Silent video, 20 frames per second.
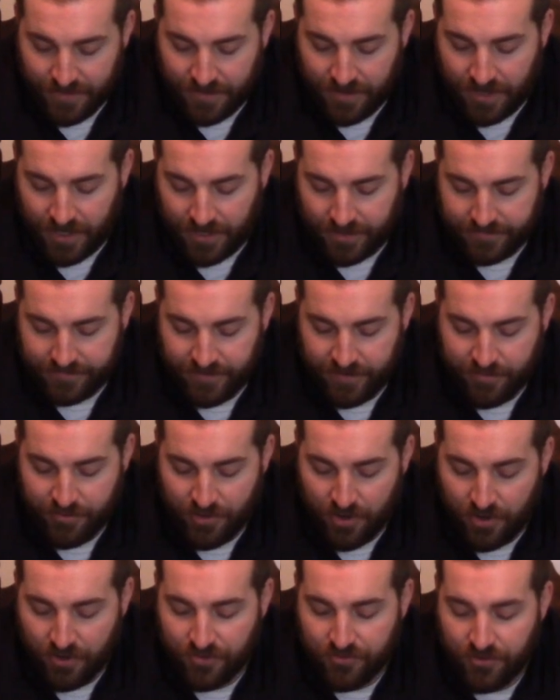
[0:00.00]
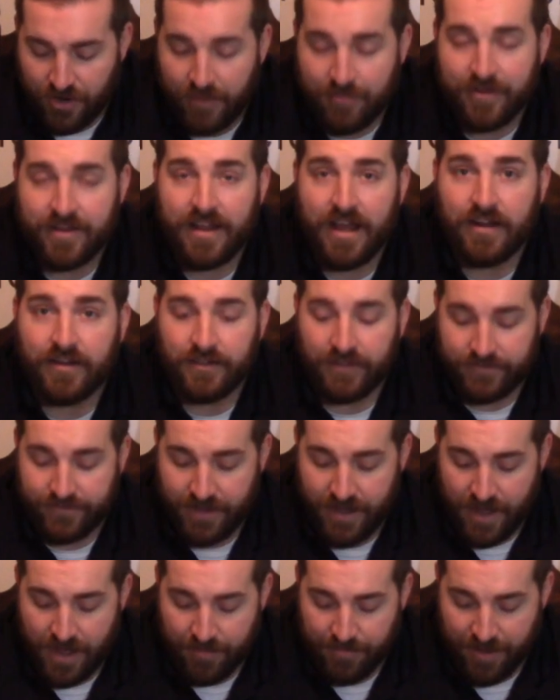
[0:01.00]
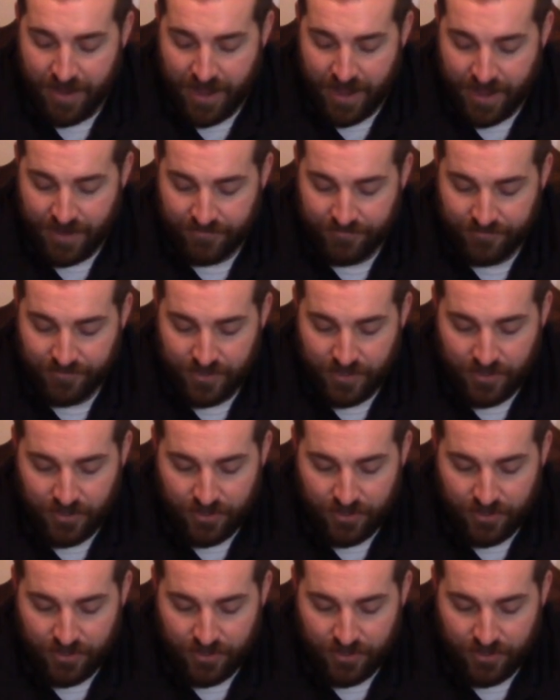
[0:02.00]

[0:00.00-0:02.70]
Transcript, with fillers: uh, DiBernardo dropping down in the top half.